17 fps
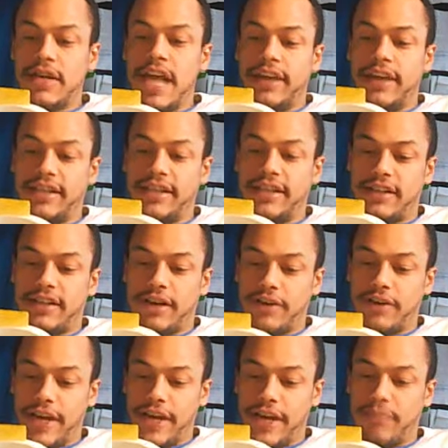and less than
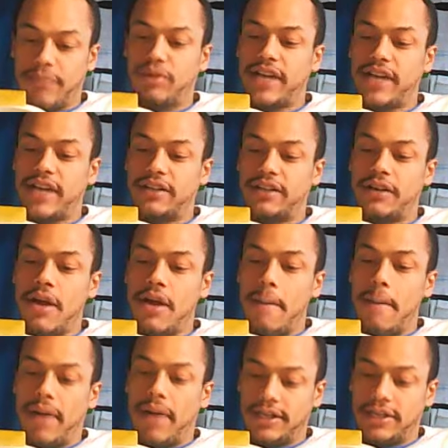180. Protractor
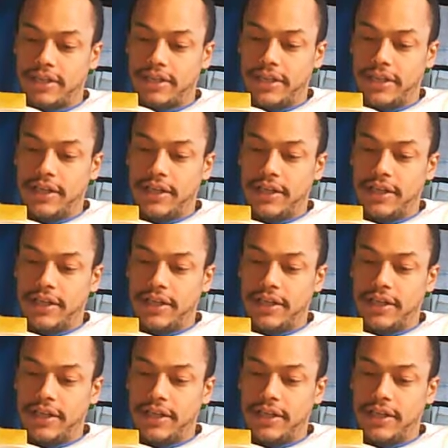postulate.